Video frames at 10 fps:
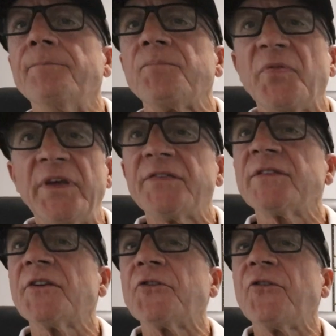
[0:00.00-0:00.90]
This
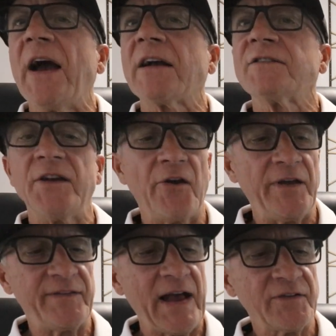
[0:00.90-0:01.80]
little traction
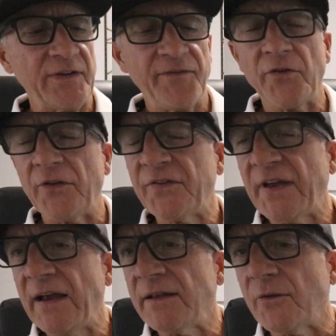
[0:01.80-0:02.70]
area is actually for the
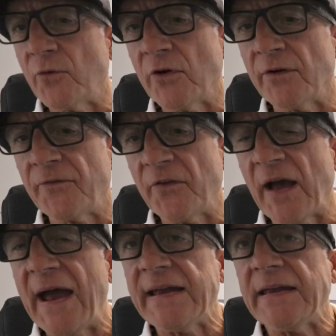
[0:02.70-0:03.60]
sailing world, for the
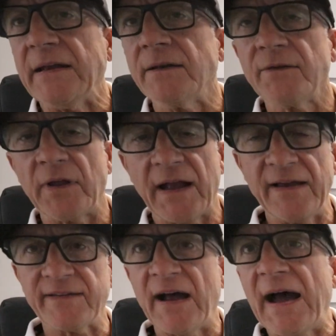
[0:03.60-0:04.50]
hiking. The
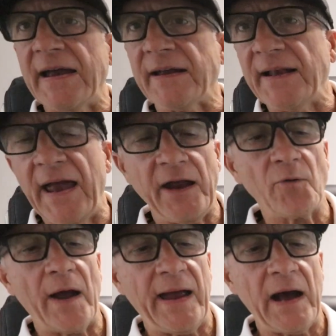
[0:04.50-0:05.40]
guys that hike and
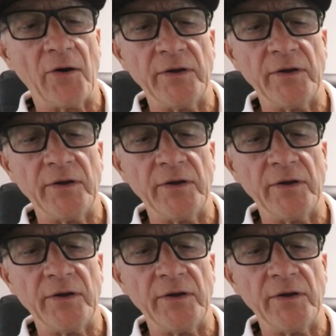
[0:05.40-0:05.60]
hang way out